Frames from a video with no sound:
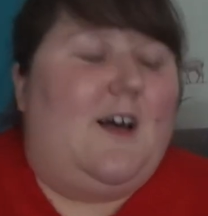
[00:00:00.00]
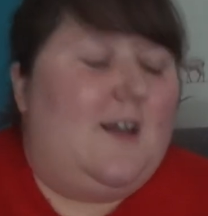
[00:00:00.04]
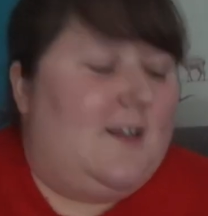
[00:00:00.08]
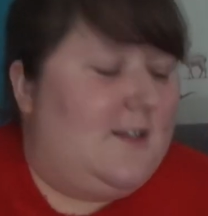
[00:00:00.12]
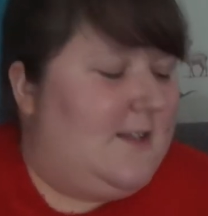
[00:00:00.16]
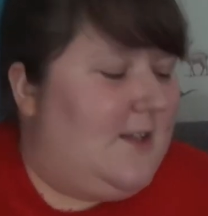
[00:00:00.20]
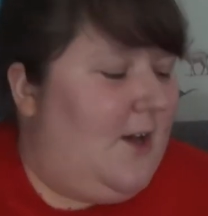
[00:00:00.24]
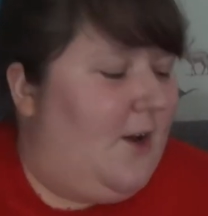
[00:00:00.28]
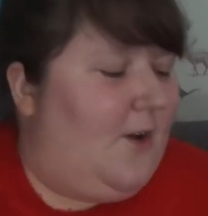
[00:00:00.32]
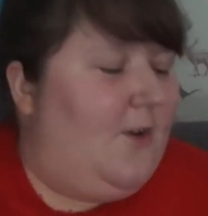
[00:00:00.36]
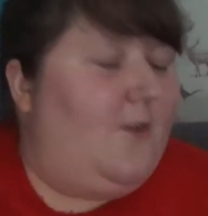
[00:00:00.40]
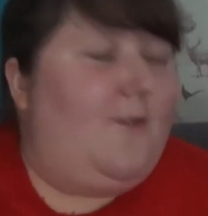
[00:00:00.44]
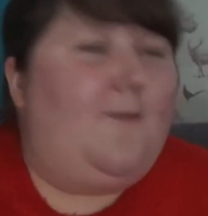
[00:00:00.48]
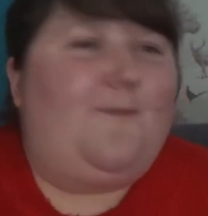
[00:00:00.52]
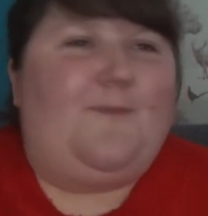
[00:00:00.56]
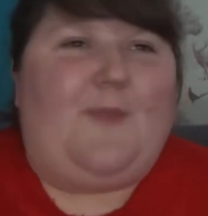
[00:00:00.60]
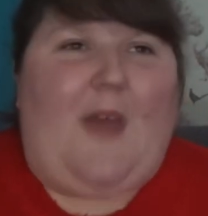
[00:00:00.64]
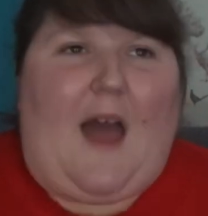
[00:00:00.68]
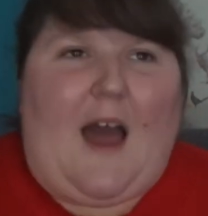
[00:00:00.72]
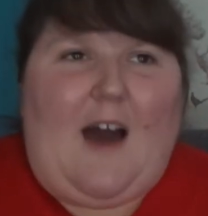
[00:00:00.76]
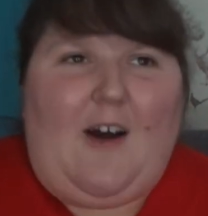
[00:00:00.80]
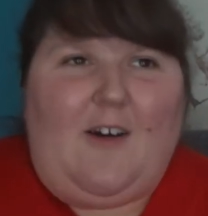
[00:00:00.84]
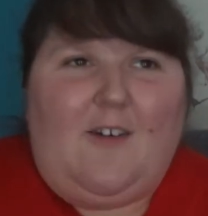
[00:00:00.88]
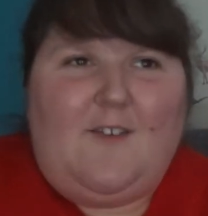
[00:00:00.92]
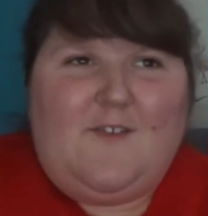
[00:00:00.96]
So
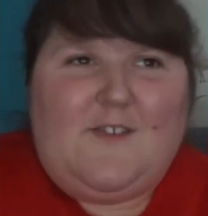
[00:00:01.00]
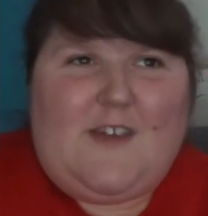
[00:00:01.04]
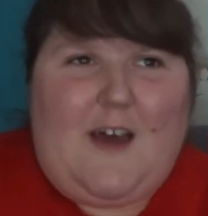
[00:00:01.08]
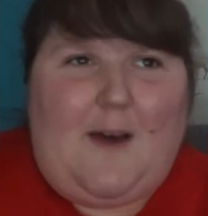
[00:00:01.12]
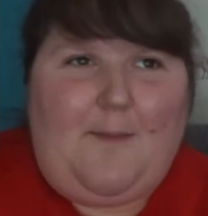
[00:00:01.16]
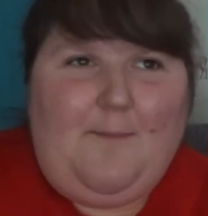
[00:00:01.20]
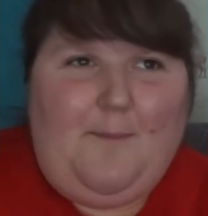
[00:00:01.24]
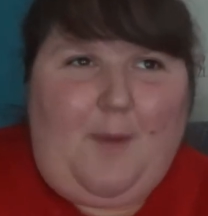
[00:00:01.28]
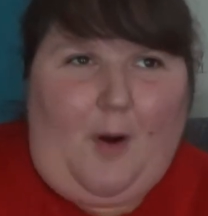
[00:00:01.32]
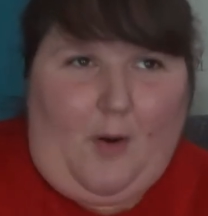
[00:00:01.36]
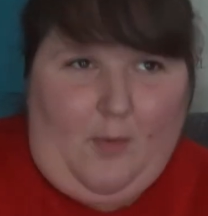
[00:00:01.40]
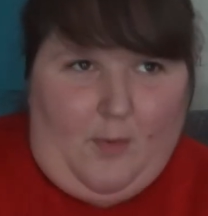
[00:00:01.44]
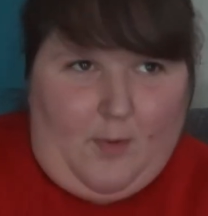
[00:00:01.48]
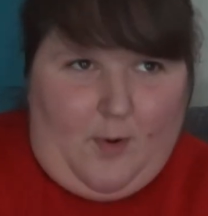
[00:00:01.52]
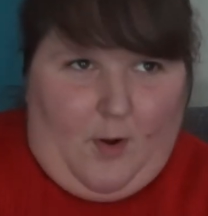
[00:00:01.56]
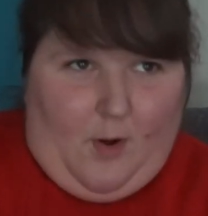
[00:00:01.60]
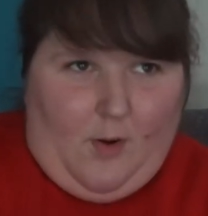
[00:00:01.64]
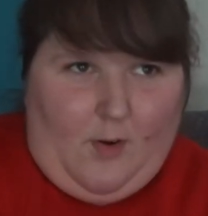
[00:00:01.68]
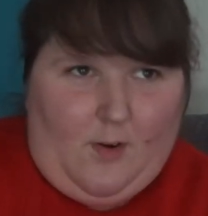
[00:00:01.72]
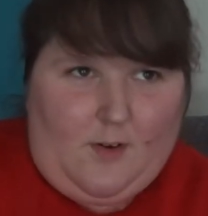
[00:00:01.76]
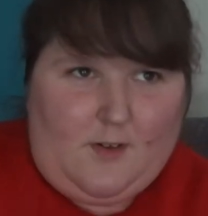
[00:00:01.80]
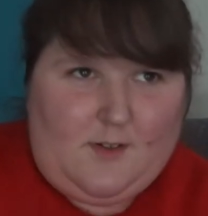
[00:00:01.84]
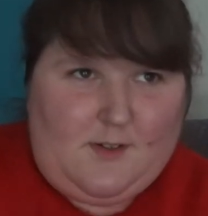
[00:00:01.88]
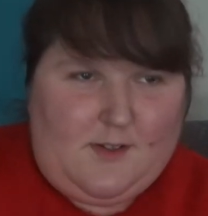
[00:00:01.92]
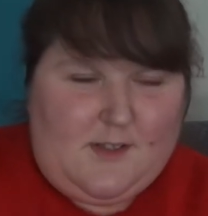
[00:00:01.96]
out of 10
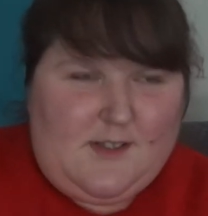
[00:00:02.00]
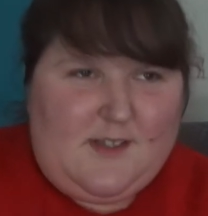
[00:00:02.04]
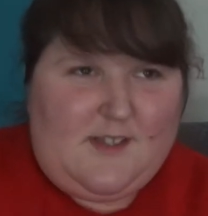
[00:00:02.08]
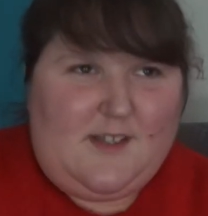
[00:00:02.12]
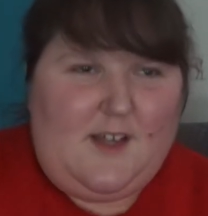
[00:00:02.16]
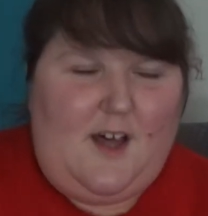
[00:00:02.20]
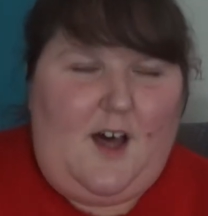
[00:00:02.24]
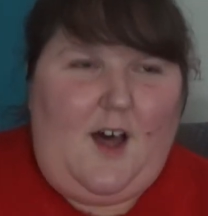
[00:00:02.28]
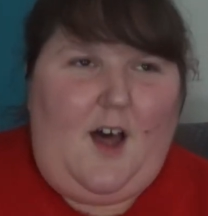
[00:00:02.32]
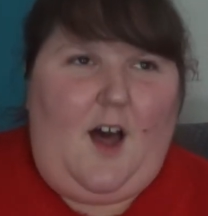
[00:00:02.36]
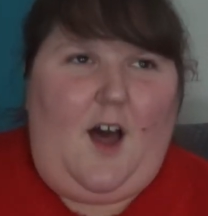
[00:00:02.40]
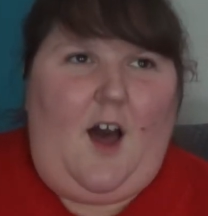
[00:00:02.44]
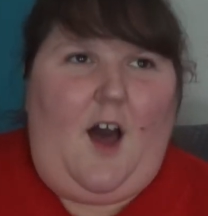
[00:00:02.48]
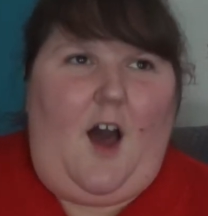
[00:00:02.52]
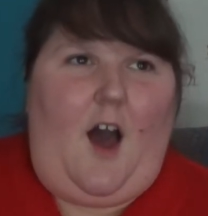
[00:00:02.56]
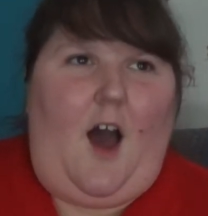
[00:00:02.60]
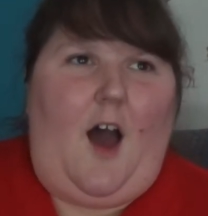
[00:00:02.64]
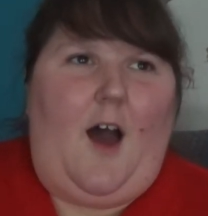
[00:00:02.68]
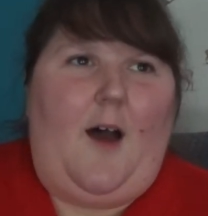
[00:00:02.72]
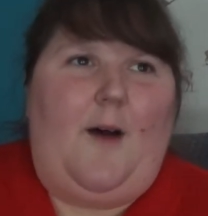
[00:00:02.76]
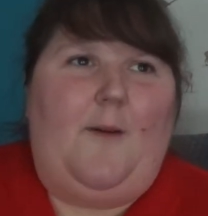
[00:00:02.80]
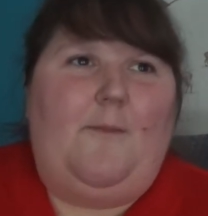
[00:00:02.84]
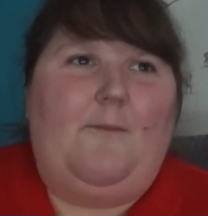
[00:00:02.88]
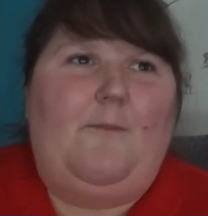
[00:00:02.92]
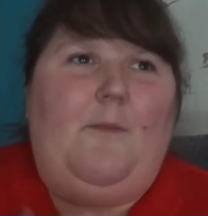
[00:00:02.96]
popcorns,
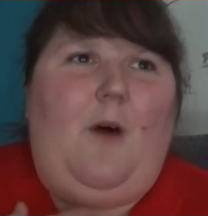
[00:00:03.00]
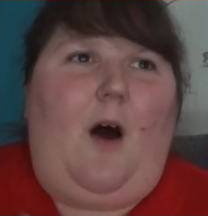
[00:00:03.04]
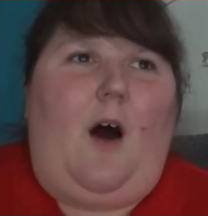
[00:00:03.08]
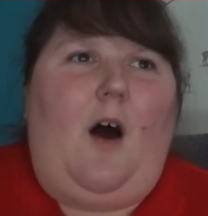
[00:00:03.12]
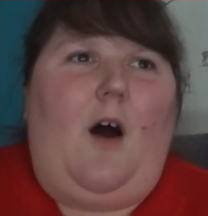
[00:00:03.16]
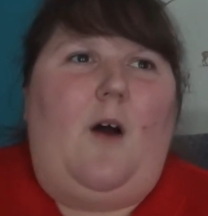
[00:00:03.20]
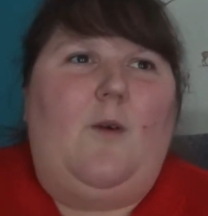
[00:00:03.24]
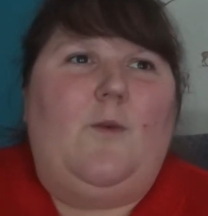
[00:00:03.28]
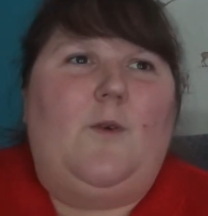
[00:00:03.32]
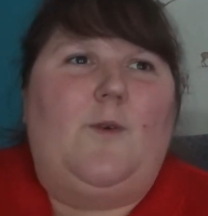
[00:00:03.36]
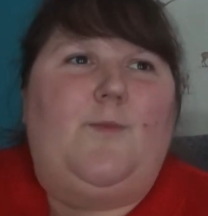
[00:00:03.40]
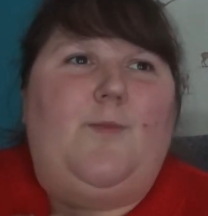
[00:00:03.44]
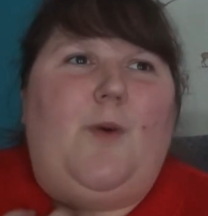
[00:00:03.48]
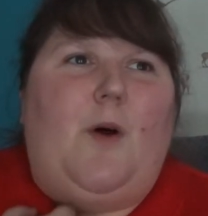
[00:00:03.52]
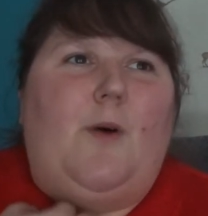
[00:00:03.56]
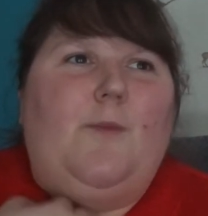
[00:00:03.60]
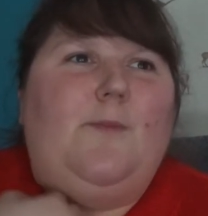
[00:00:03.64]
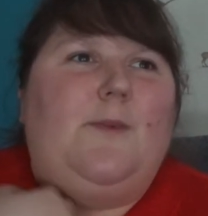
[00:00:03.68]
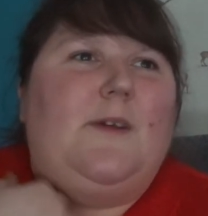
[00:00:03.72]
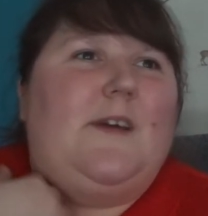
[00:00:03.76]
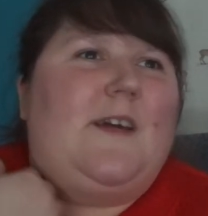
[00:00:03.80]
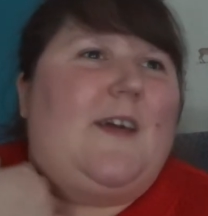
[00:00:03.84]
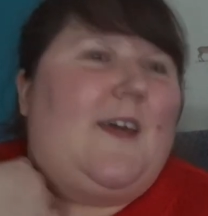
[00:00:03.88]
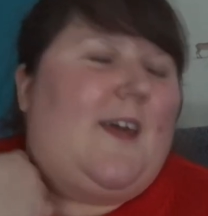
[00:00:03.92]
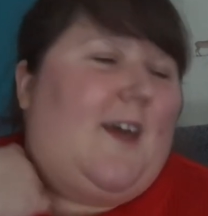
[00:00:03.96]
um, I would
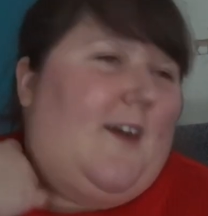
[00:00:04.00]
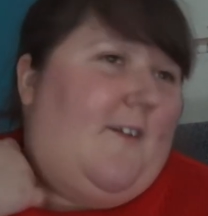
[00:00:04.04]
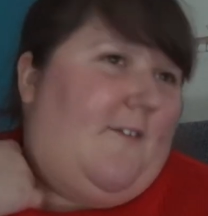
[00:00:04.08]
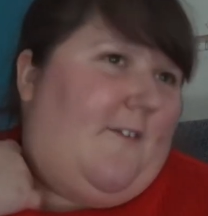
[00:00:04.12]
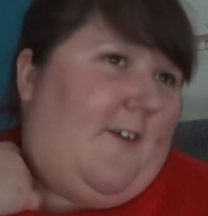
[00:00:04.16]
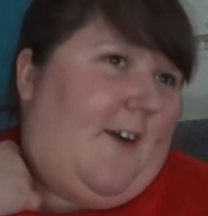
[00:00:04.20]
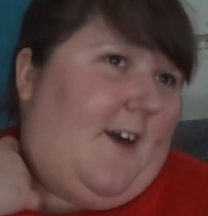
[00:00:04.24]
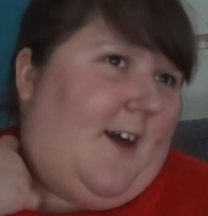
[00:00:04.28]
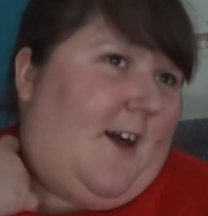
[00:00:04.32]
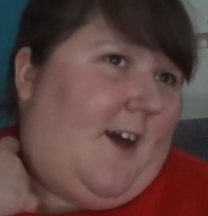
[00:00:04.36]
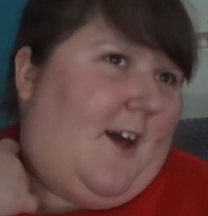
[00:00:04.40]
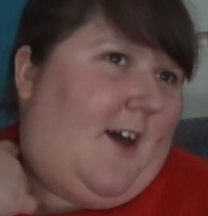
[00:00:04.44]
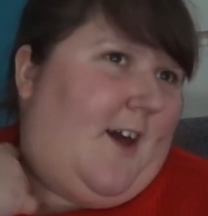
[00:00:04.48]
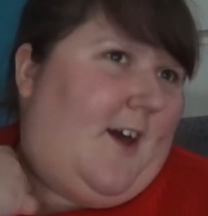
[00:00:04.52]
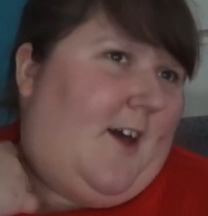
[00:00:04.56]
probably give it